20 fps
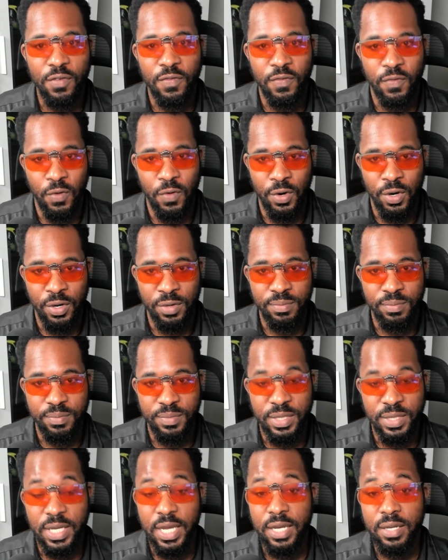4,
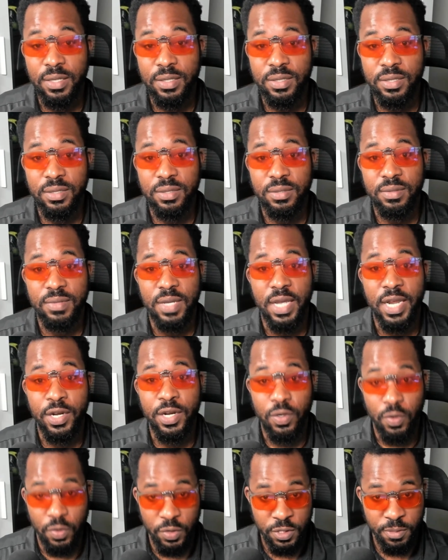skills,
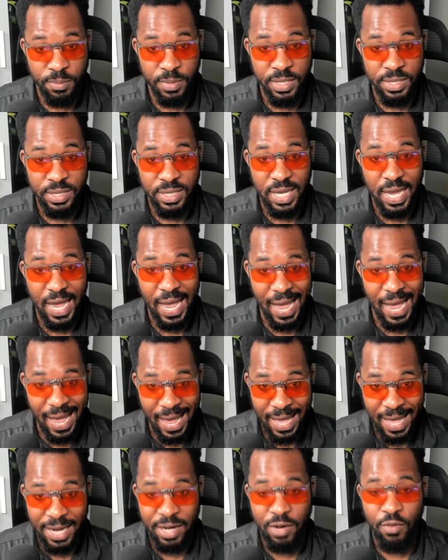endorsements,
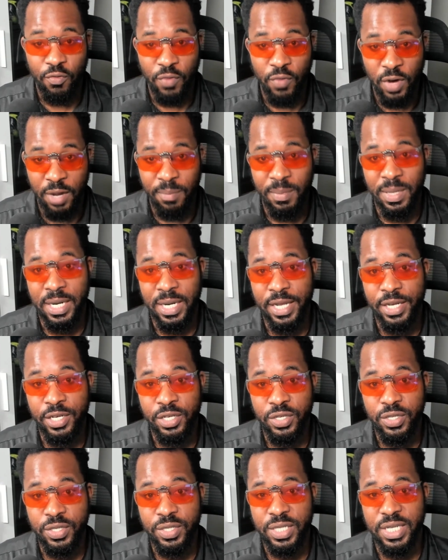and
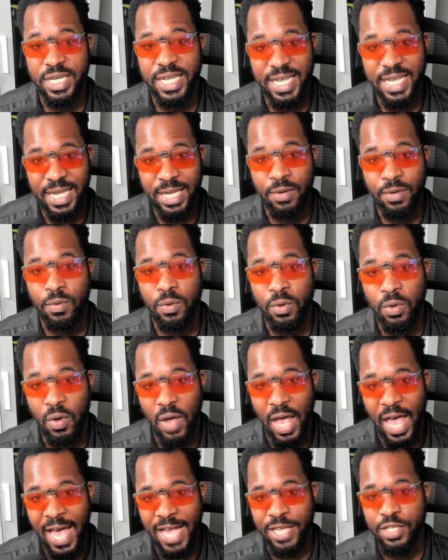recommendations
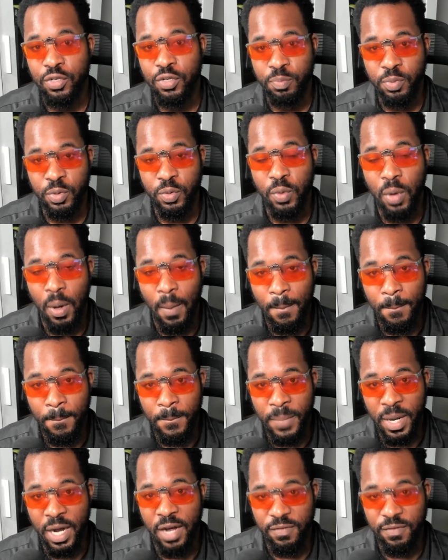equal attribute
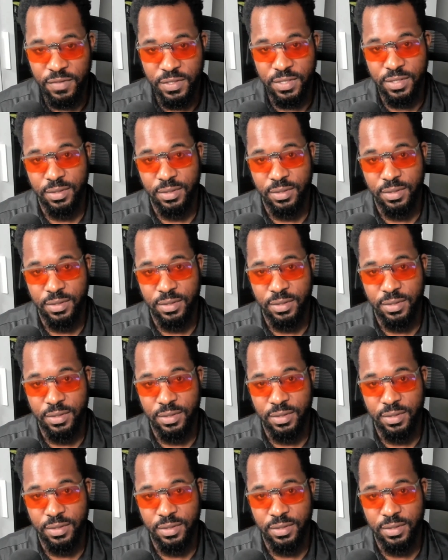buffs.